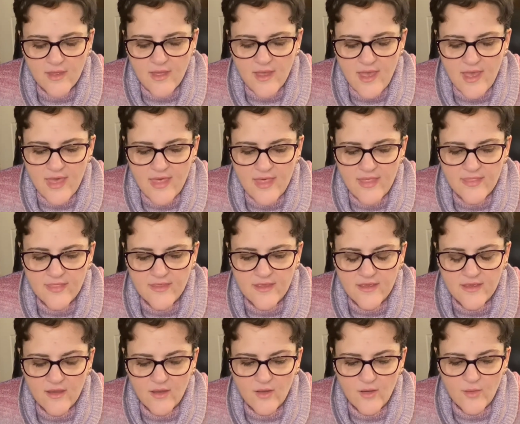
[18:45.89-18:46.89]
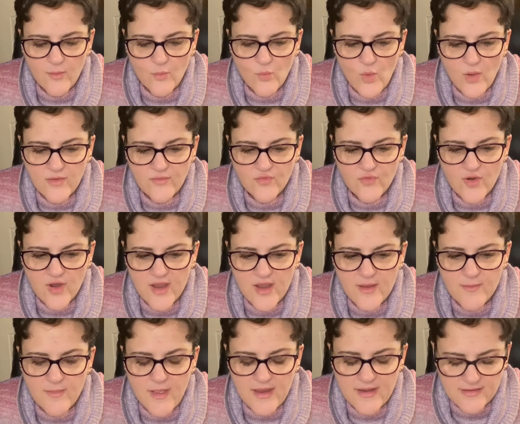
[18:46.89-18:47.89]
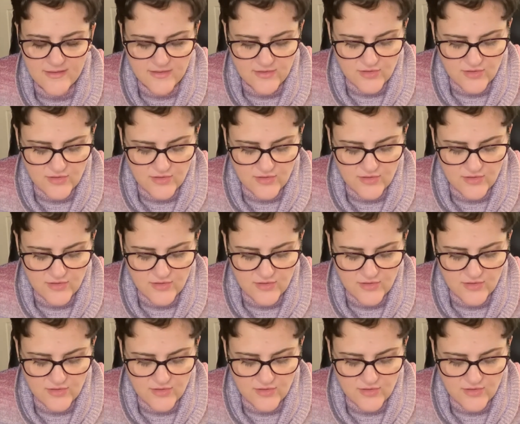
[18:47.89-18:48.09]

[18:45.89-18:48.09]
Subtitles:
and the one frame I